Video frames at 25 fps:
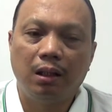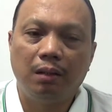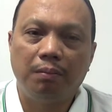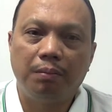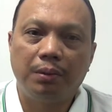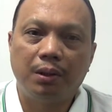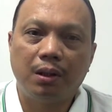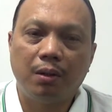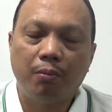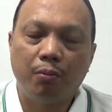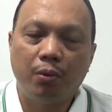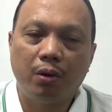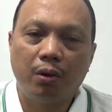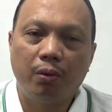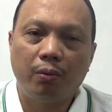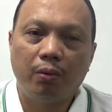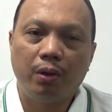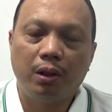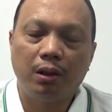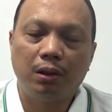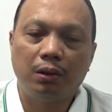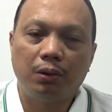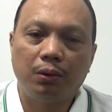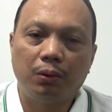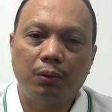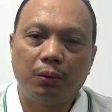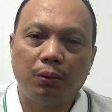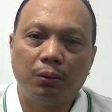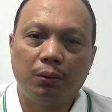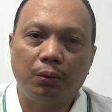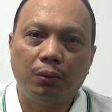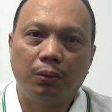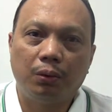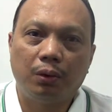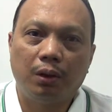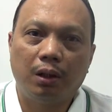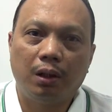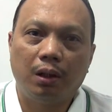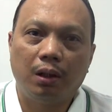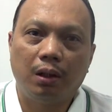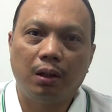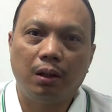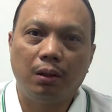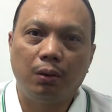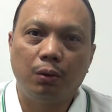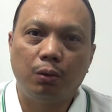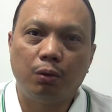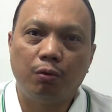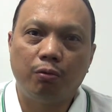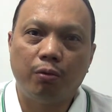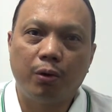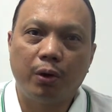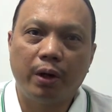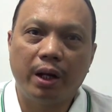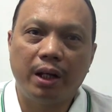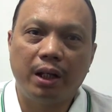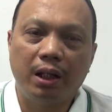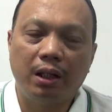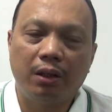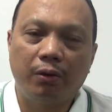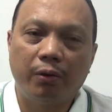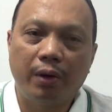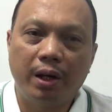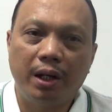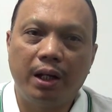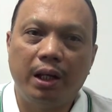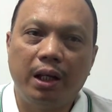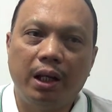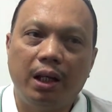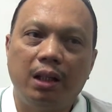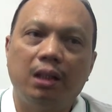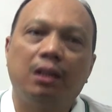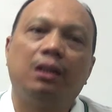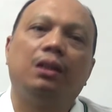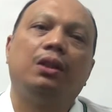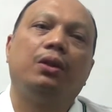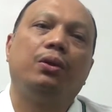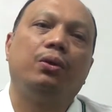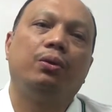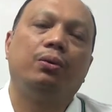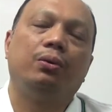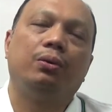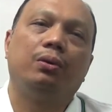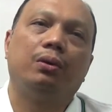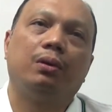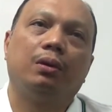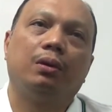Someone wants to look for any training institute.